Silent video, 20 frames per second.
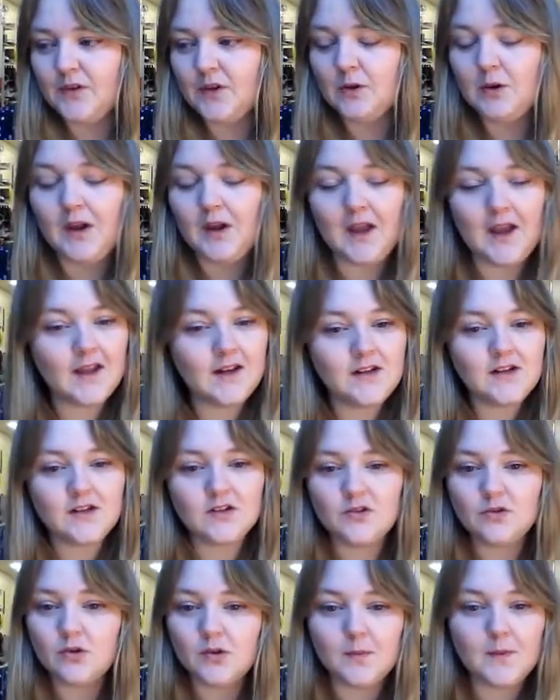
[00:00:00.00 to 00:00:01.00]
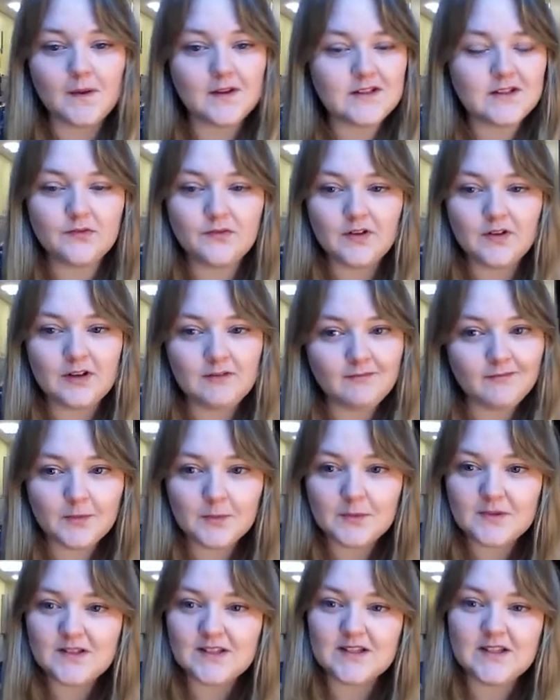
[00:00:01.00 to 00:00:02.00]
You can talk about different
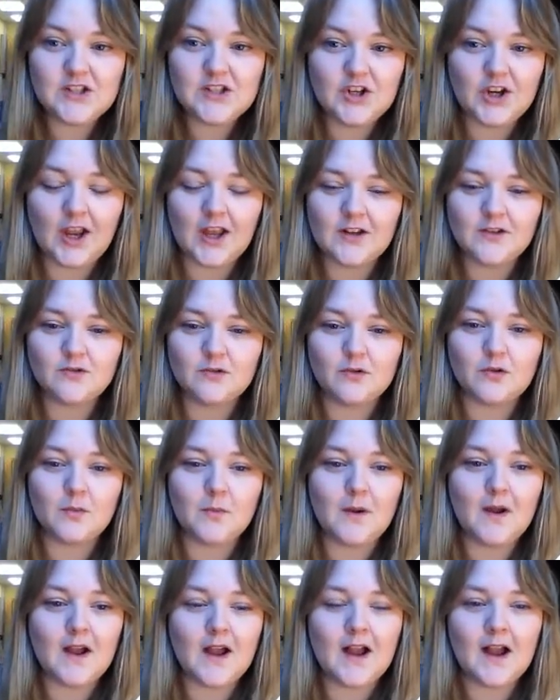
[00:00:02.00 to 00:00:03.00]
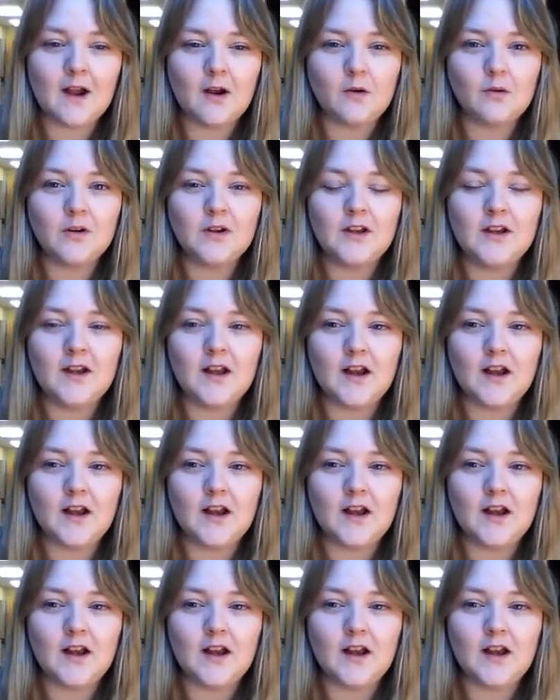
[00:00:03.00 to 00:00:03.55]
influences. You can talk about how